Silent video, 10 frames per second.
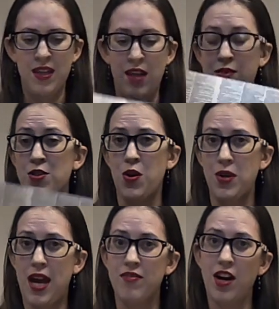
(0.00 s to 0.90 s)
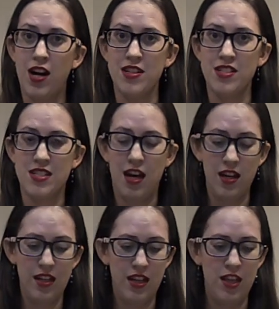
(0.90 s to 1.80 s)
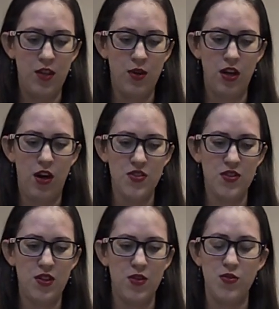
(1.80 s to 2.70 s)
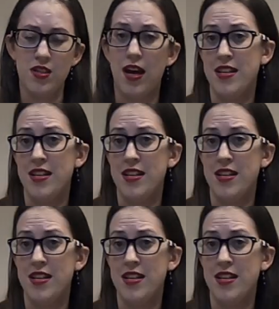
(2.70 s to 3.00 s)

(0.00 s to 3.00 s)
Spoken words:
If you don't have cardstock, you can also use